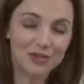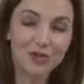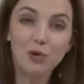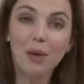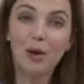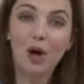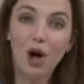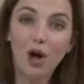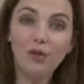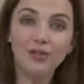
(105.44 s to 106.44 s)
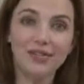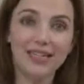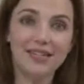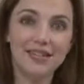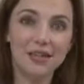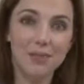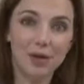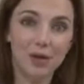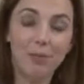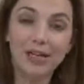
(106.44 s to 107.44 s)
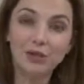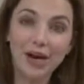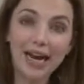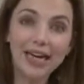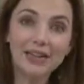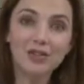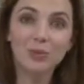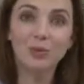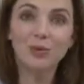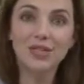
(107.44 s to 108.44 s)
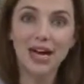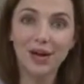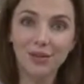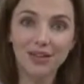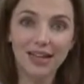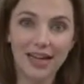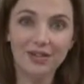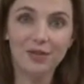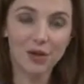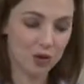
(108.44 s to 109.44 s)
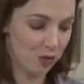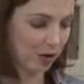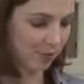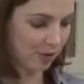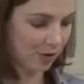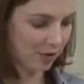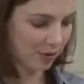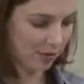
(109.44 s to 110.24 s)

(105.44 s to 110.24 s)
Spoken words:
and scoop out all the seeds in the middle by dragging the spoon down the length of the cucumber.